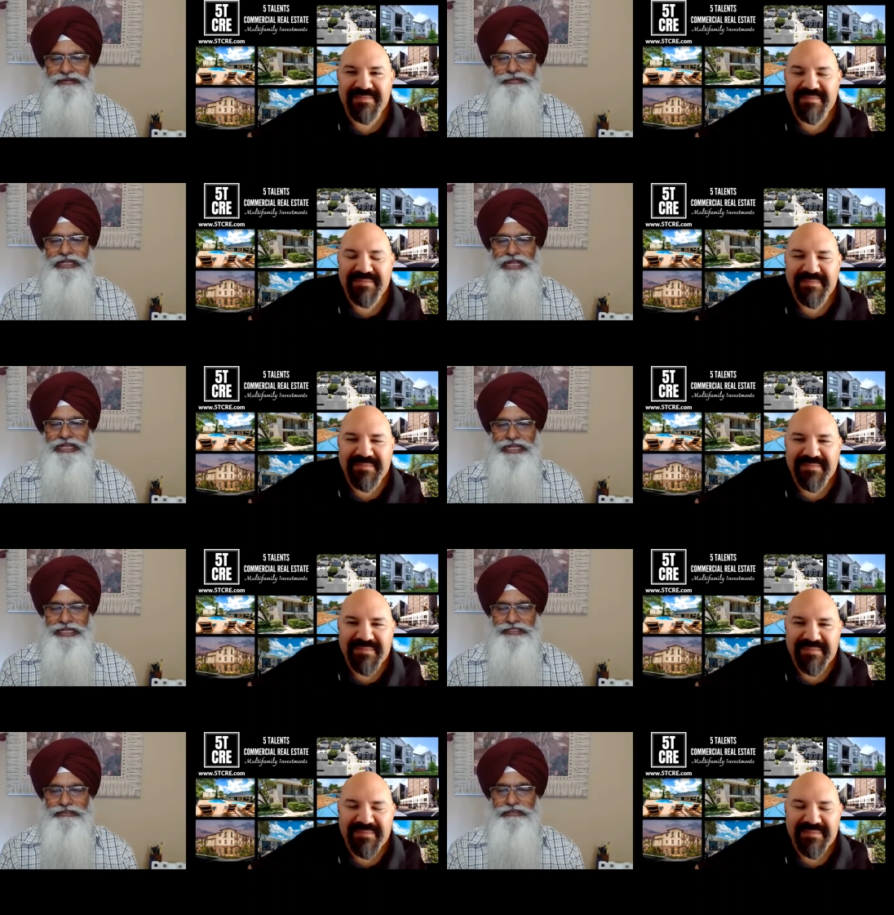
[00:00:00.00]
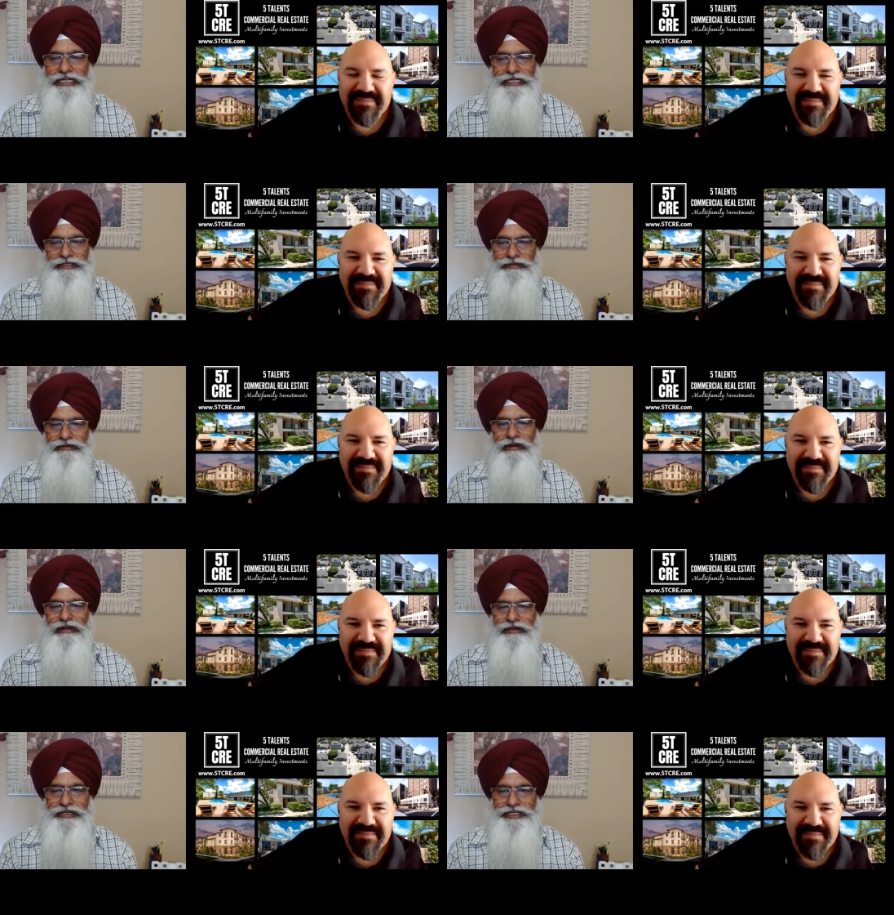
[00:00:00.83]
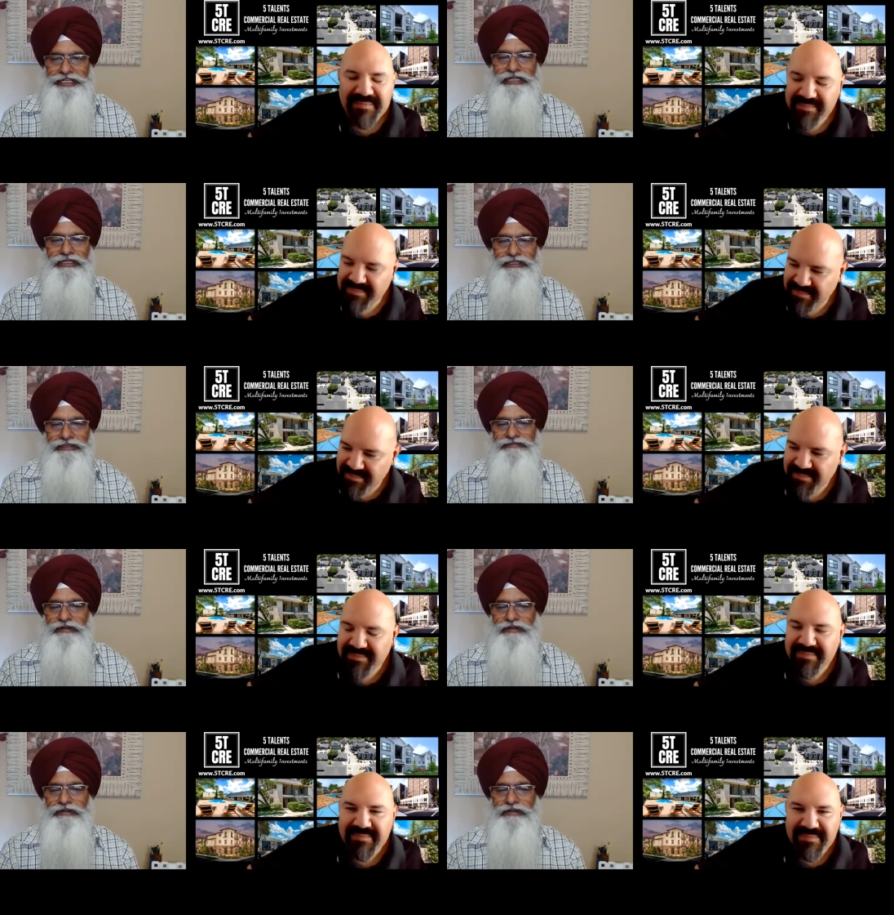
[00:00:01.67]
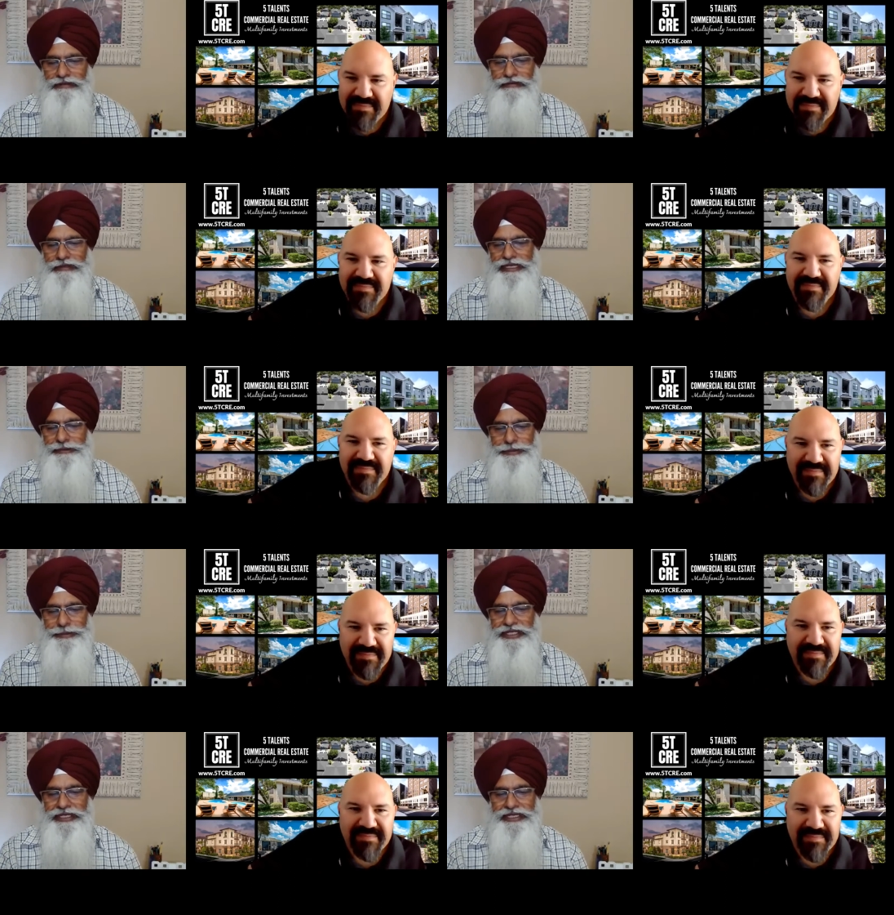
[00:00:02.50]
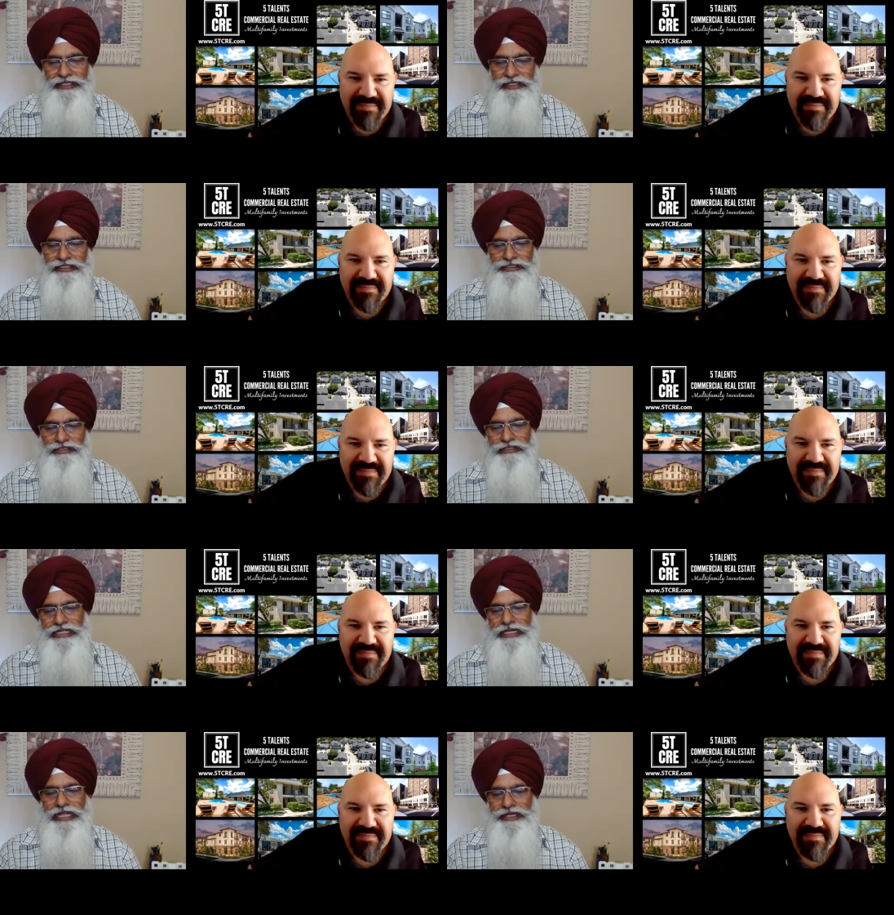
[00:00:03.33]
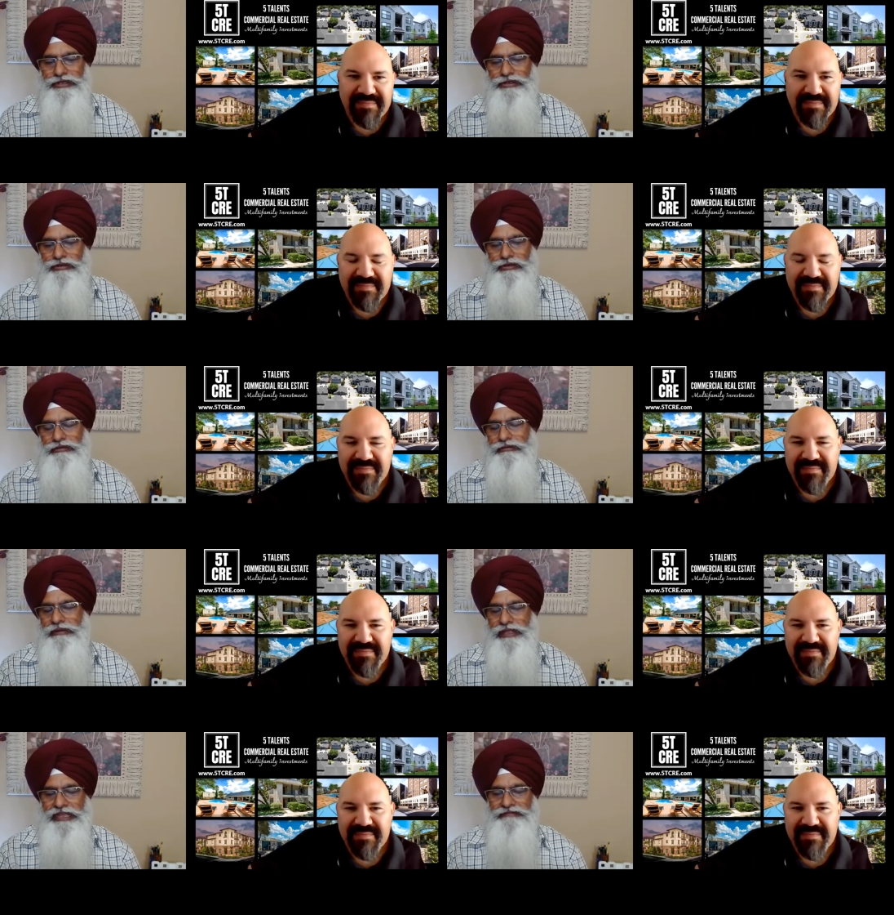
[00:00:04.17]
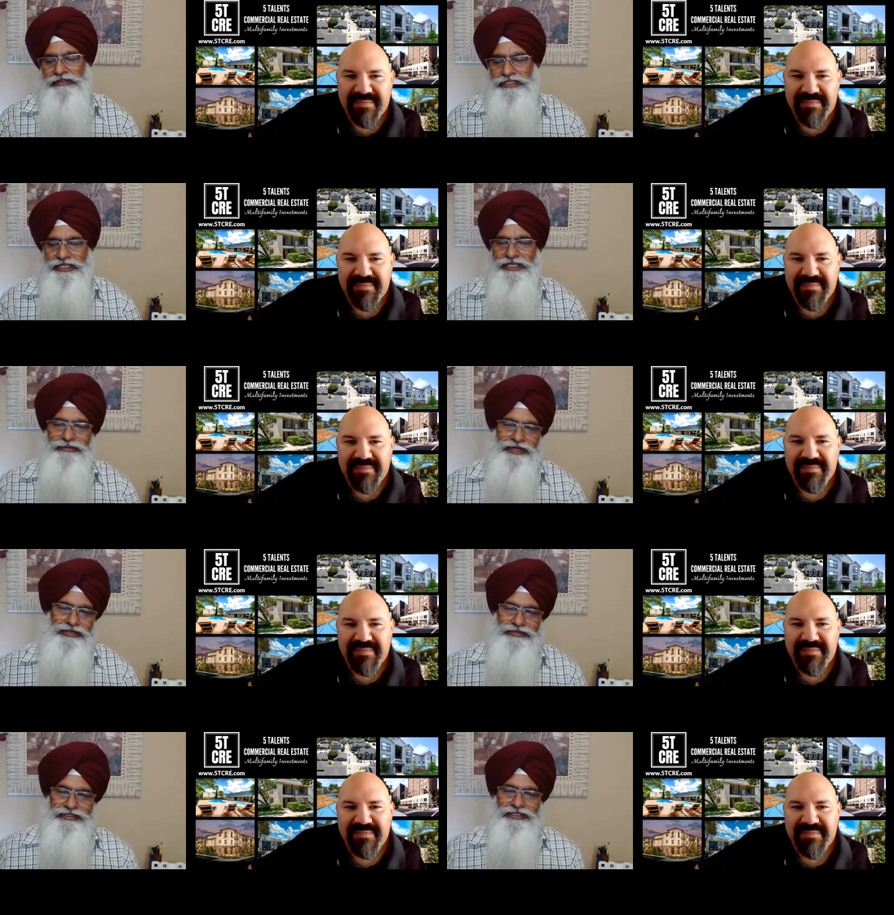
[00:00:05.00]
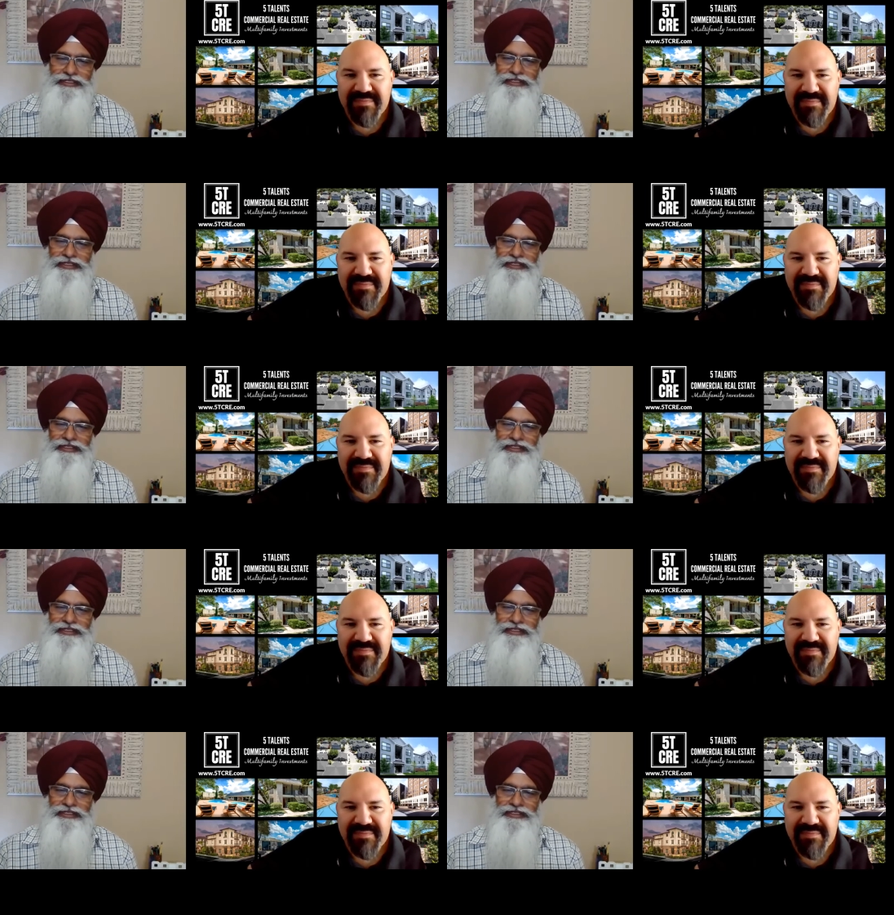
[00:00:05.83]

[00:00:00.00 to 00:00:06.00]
Speaker 1: but I like to get on a deal from the very beginning so that I know everything about the